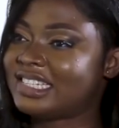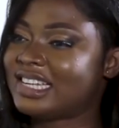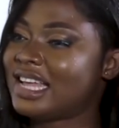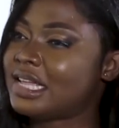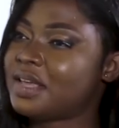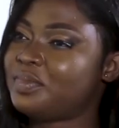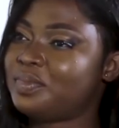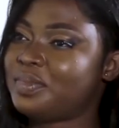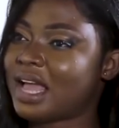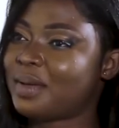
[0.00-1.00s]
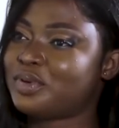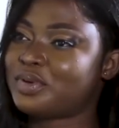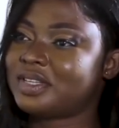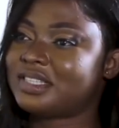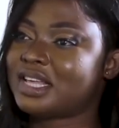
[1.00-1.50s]
She said,
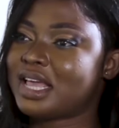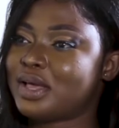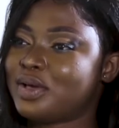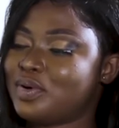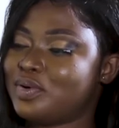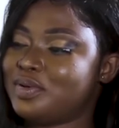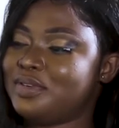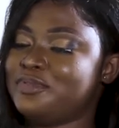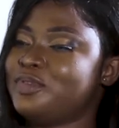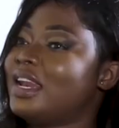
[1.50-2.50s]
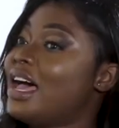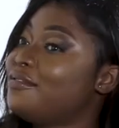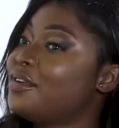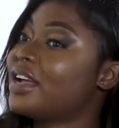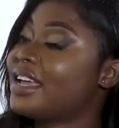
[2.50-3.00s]
because if you
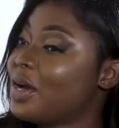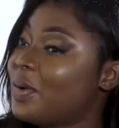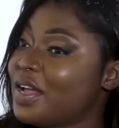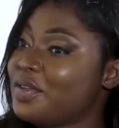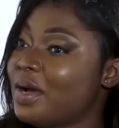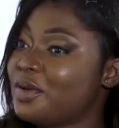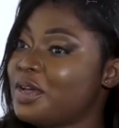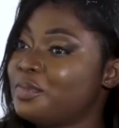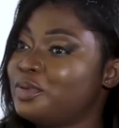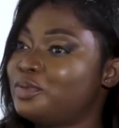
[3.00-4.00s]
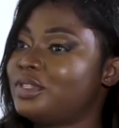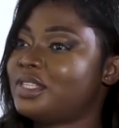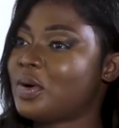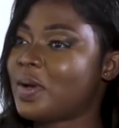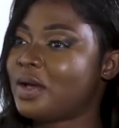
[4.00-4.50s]
love a girl and you are not able to
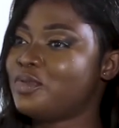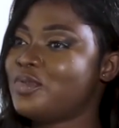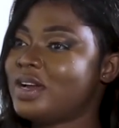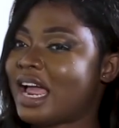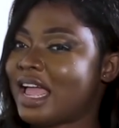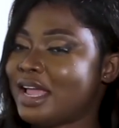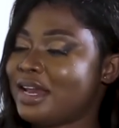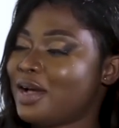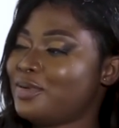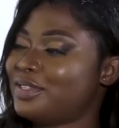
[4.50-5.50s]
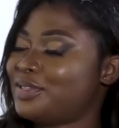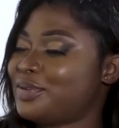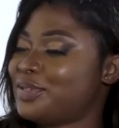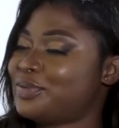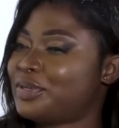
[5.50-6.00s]
tell her, now a
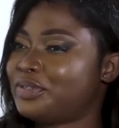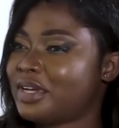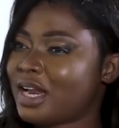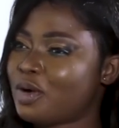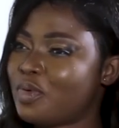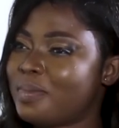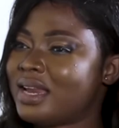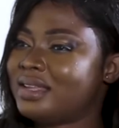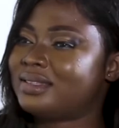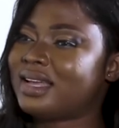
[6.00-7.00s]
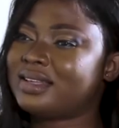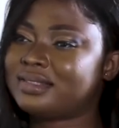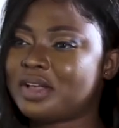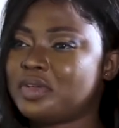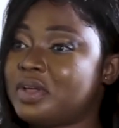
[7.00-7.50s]
stress structure, now woman is kind
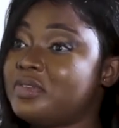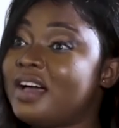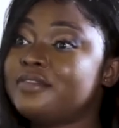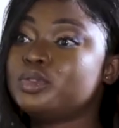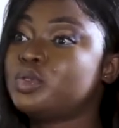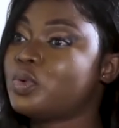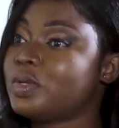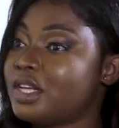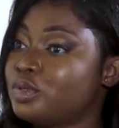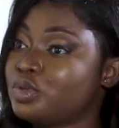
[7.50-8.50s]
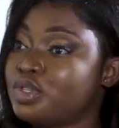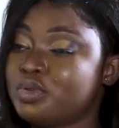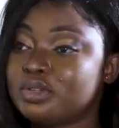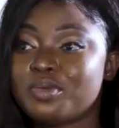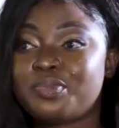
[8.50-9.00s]
of animal. You haven't told her, so
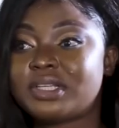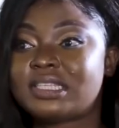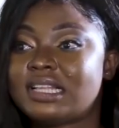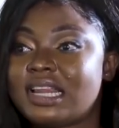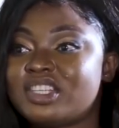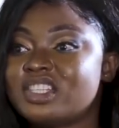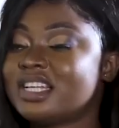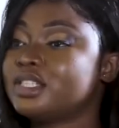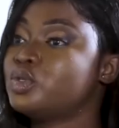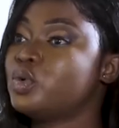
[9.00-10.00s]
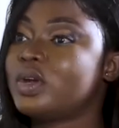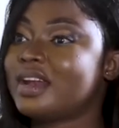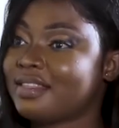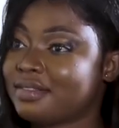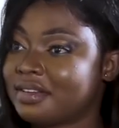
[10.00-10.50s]
she also pretend like she doesn't know
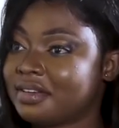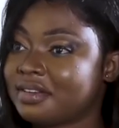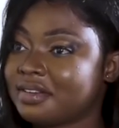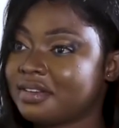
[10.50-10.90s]
nothing.